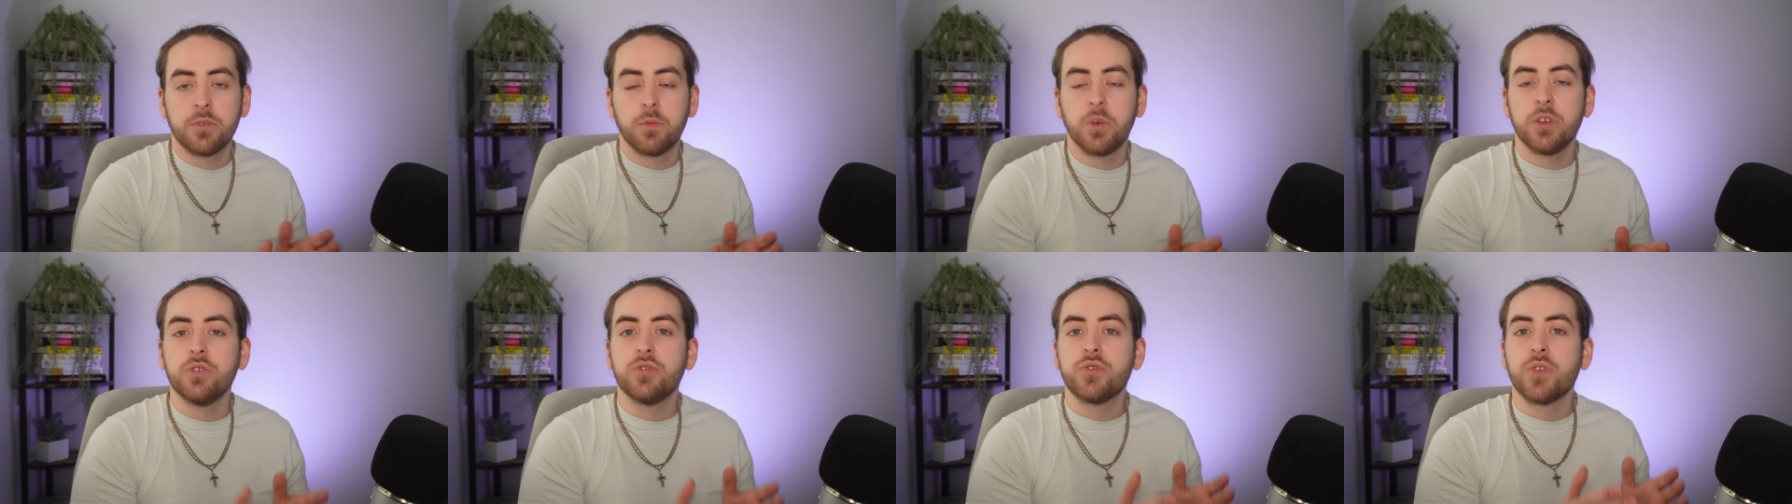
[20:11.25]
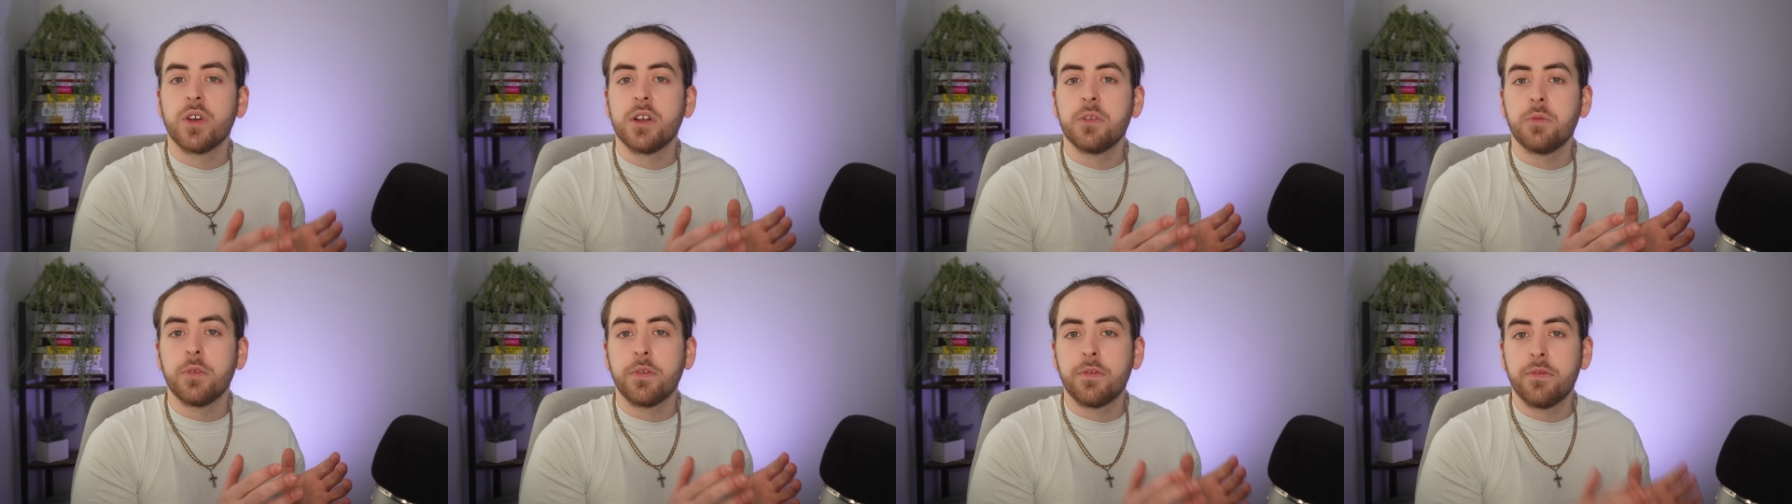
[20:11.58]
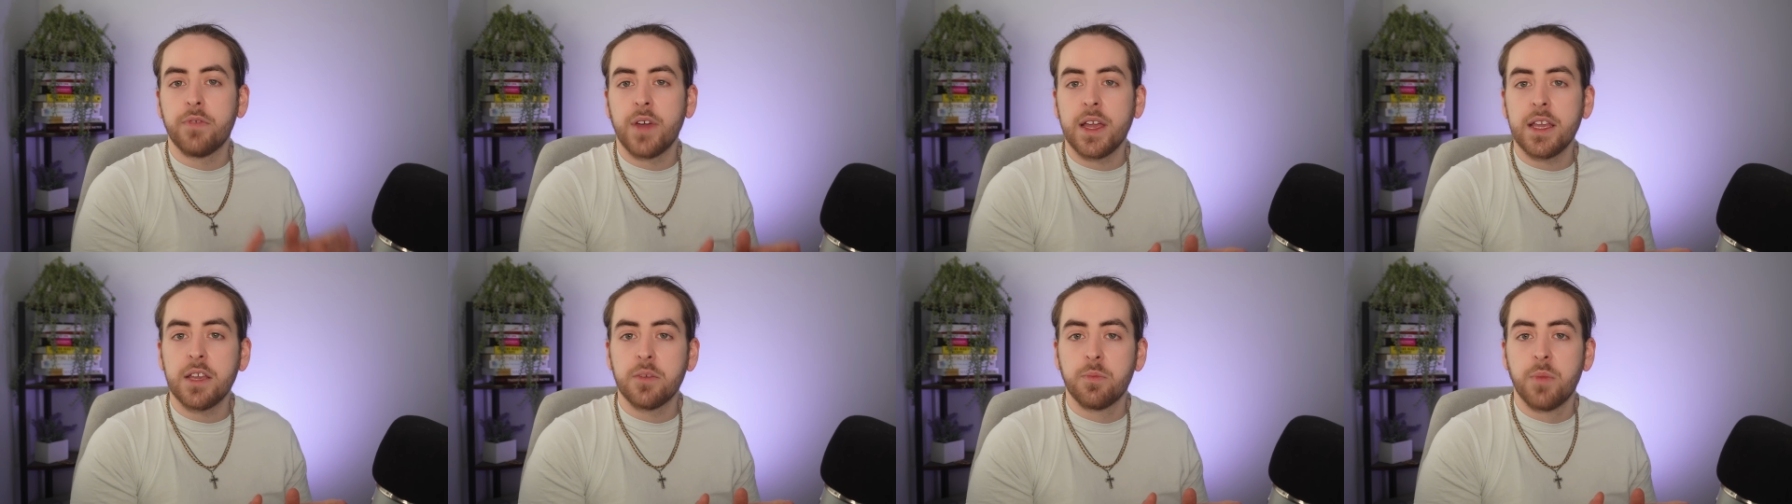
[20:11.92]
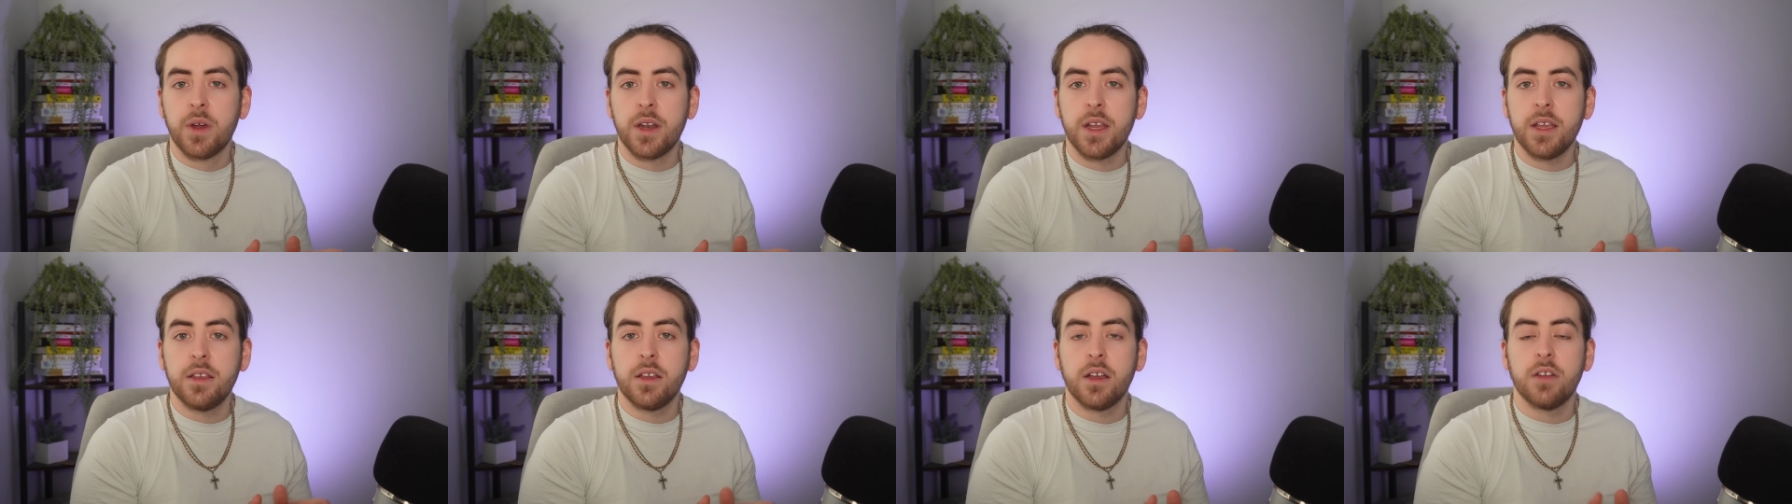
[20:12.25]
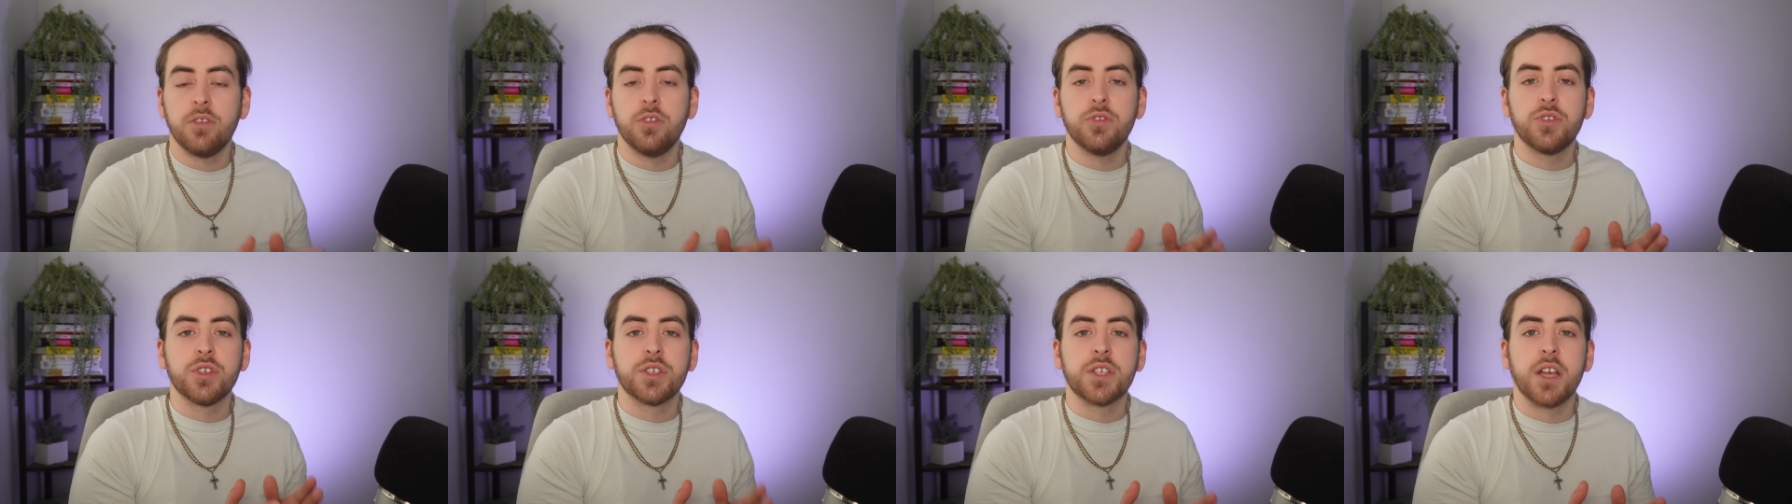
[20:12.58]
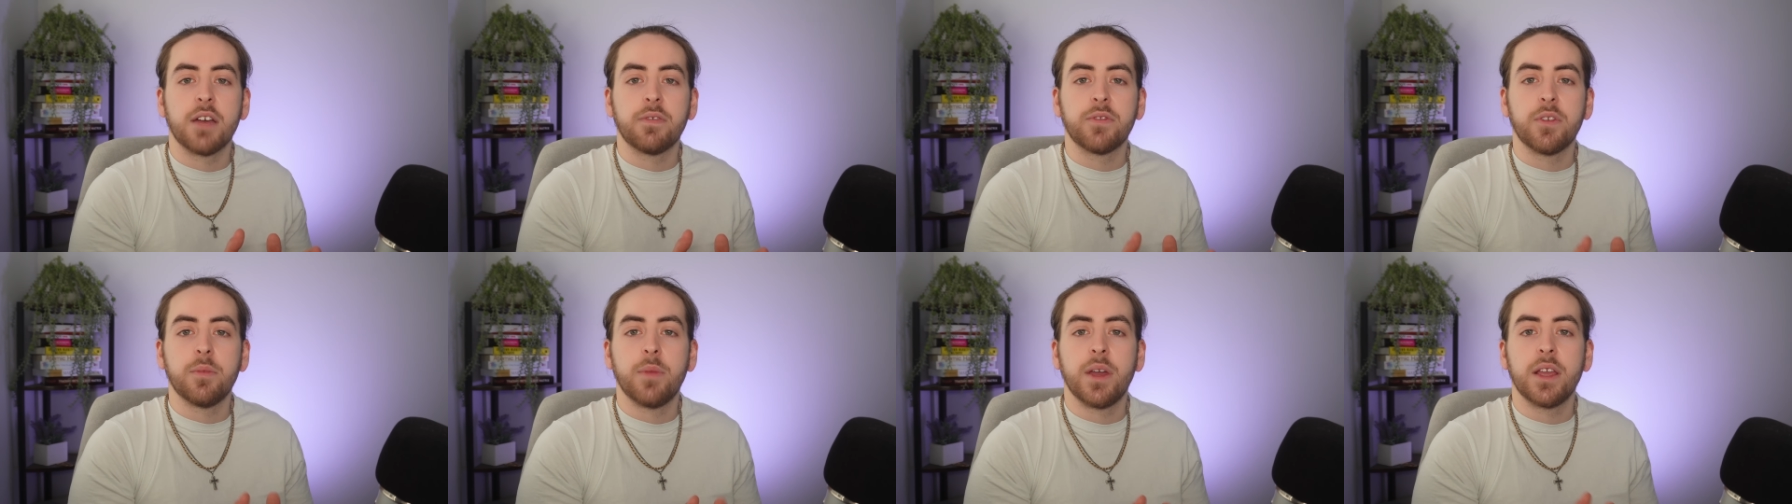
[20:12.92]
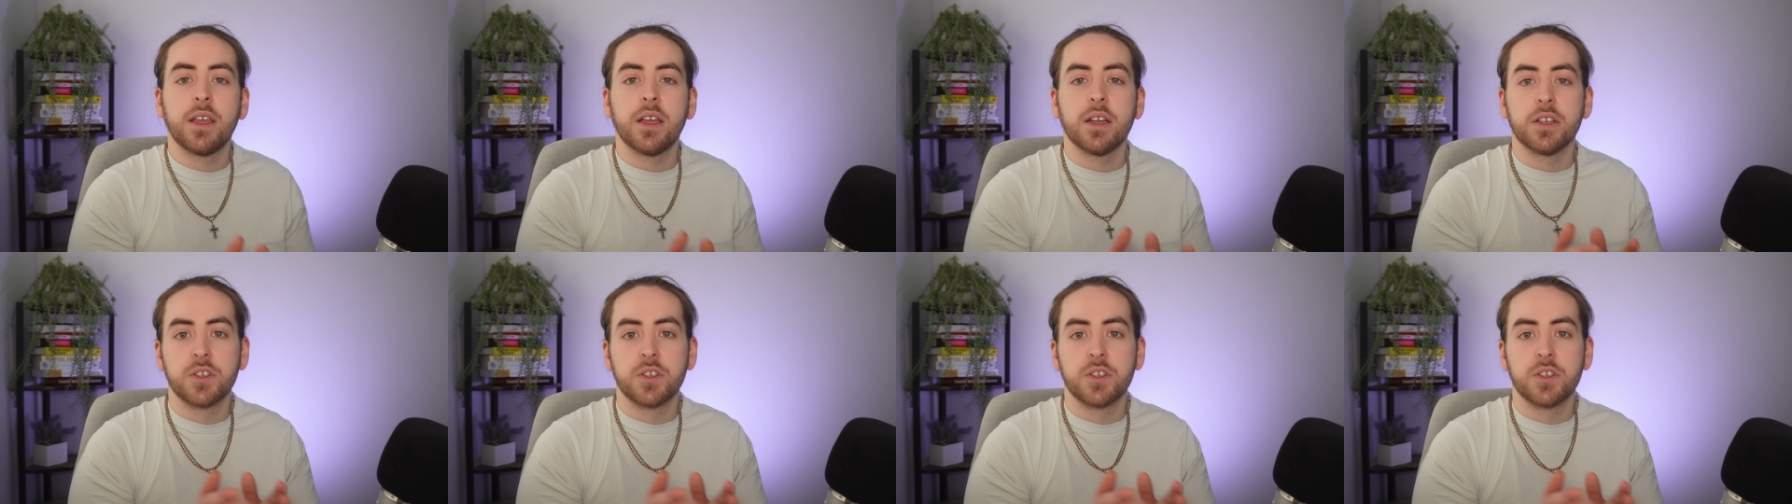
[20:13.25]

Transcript: where you trade with fake money and you just have to make